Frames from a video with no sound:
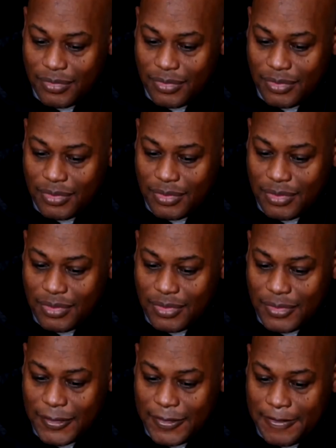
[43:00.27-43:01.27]

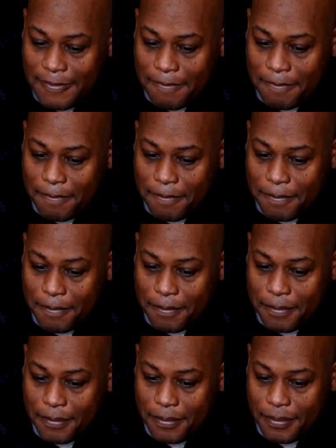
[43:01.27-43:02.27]

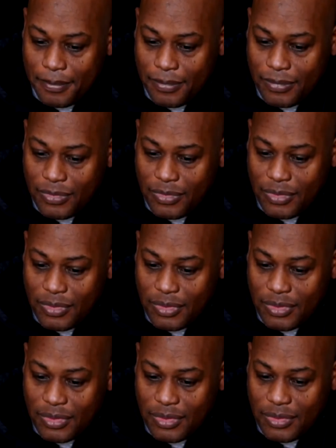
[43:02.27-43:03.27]

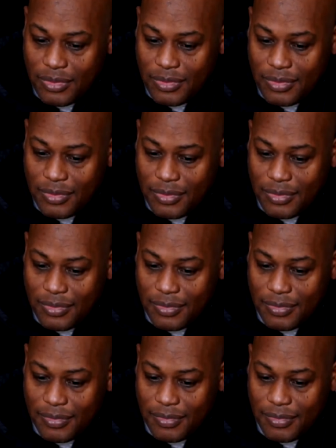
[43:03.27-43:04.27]

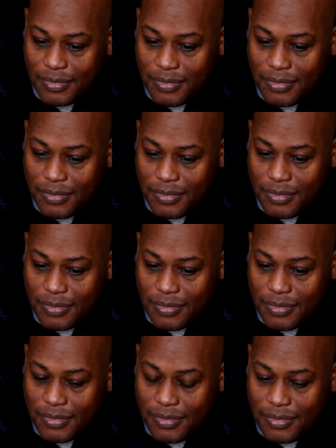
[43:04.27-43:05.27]

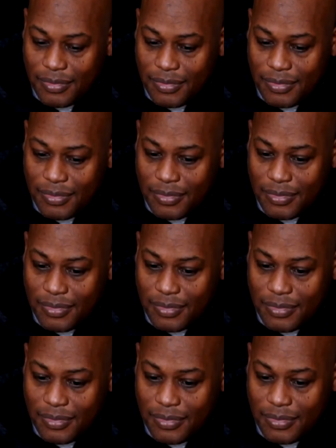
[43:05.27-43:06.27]

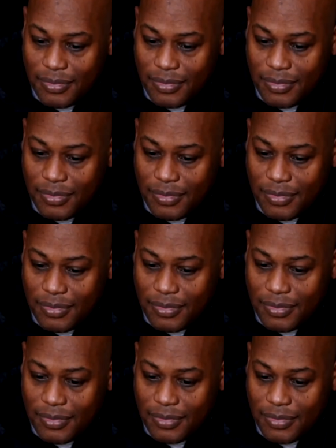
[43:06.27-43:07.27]

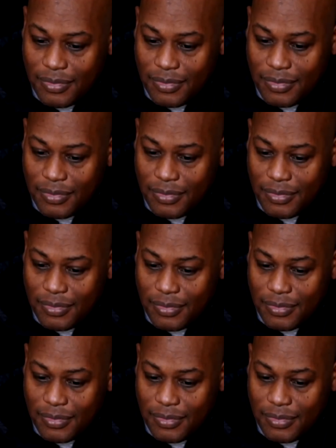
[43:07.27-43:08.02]
[no speech]